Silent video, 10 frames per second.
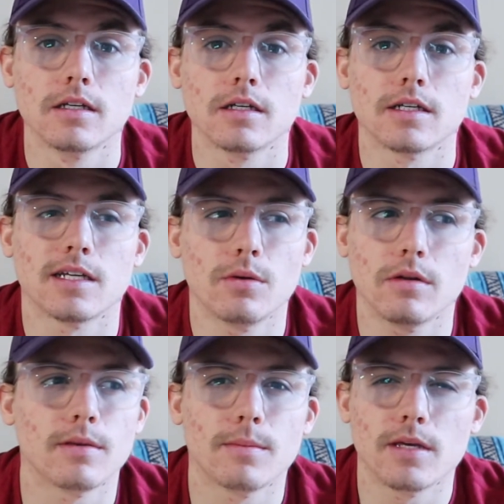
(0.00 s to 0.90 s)
because I want to
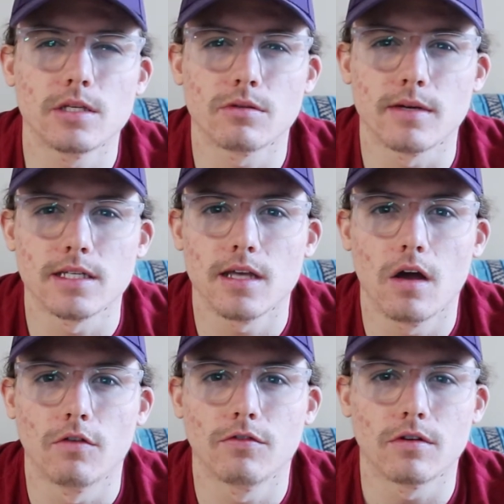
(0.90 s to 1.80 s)
be at peace with
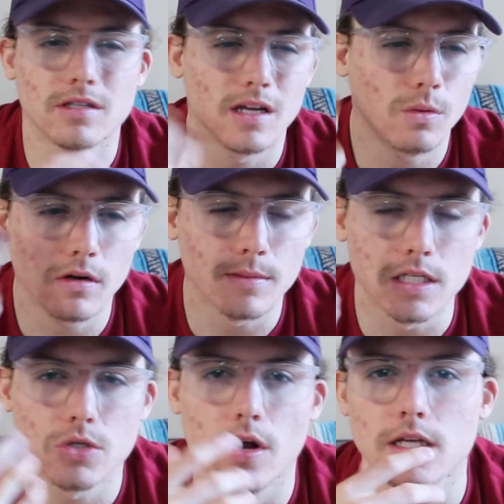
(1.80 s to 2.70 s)
myself, or else I don't want to be
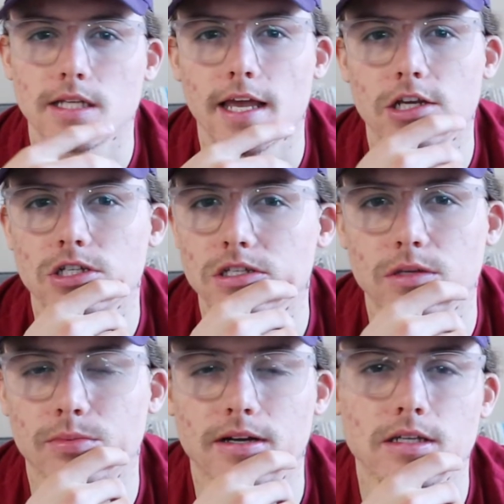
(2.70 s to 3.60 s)
stressed, anxious,
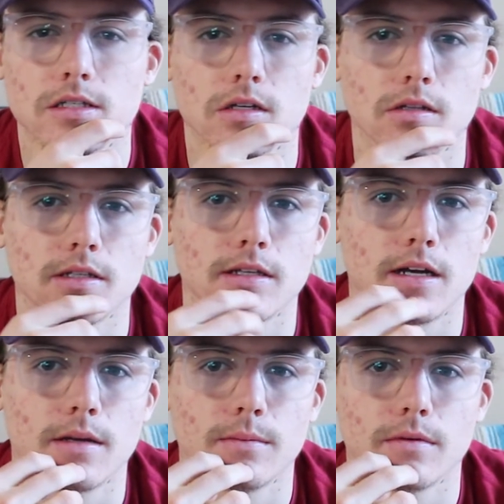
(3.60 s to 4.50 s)
depressed all the
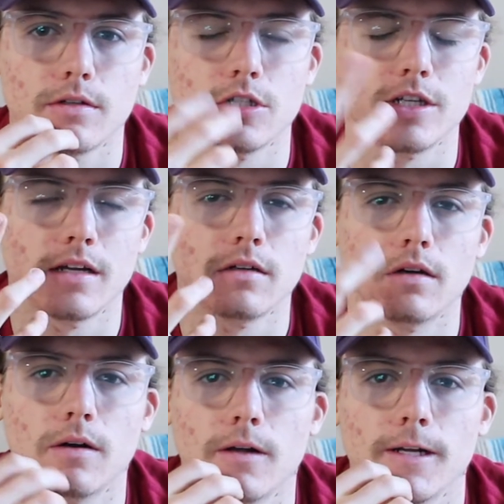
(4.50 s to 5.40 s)
time, or in
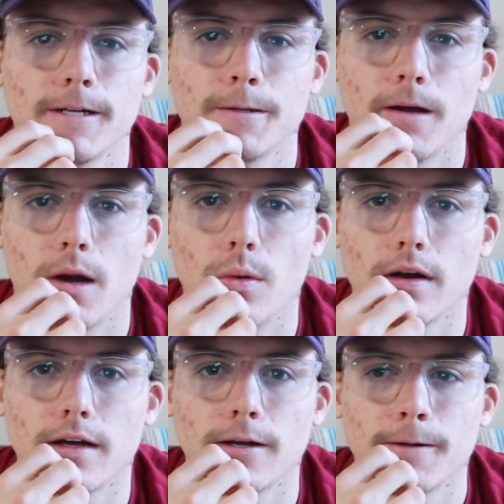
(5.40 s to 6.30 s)
general. I want
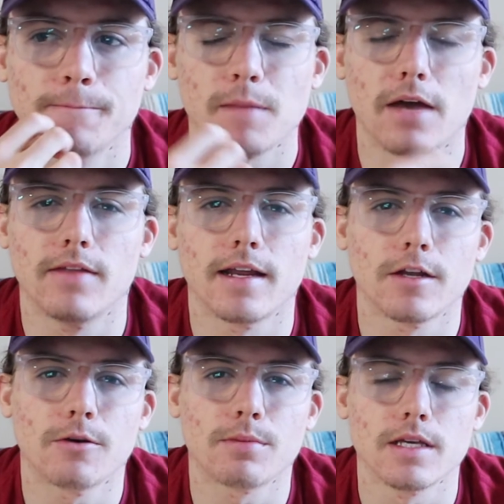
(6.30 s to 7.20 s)
to have that
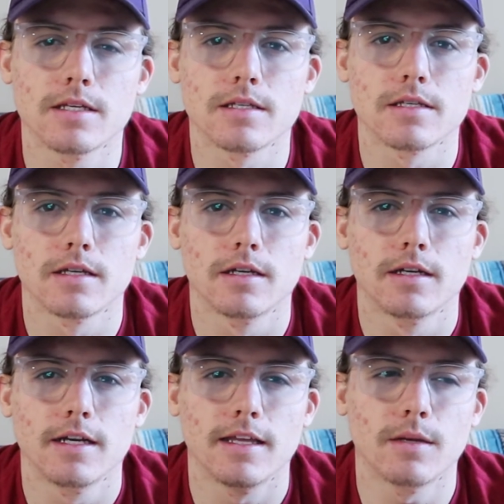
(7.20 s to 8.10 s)
inner peace,
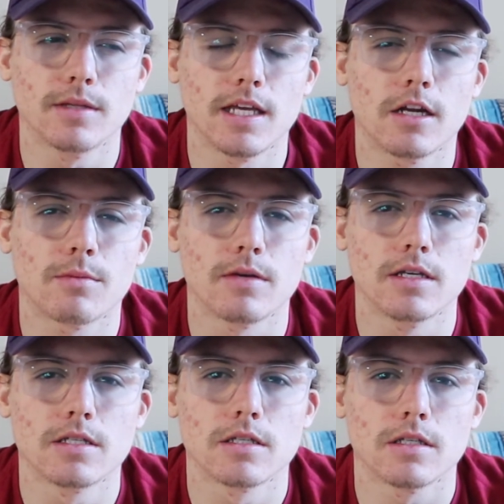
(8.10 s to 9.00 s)
and then with the inner
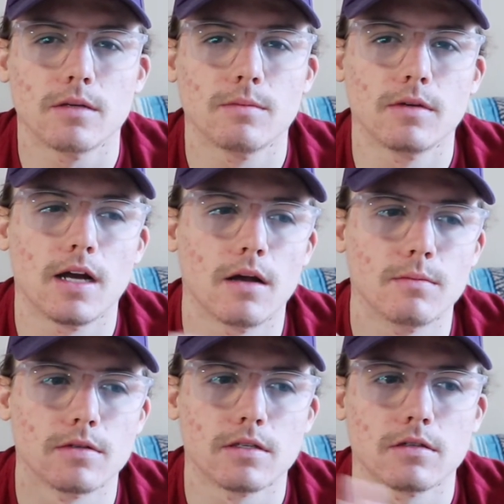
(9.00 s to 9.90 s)
peace
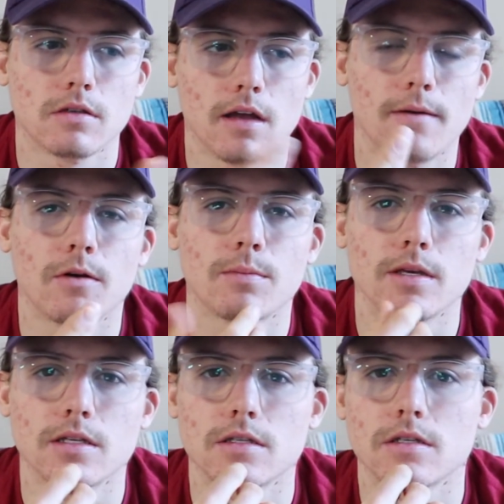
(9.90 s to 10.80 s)
comes outer
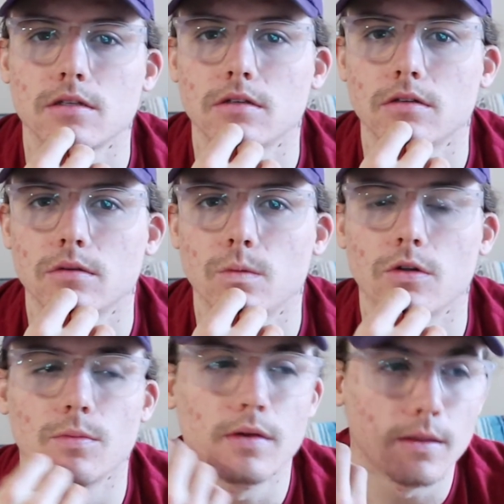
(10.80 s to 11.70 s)
peace, whether
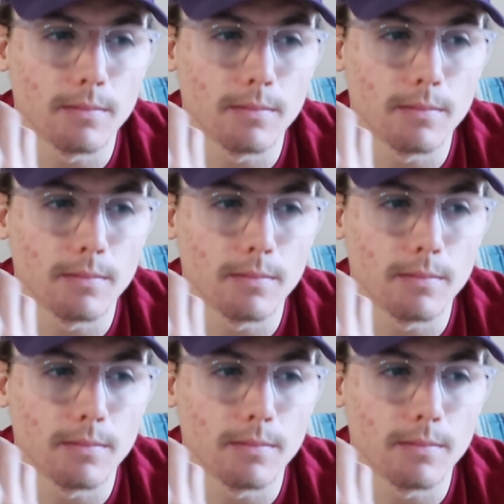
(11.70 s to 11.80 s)
it be in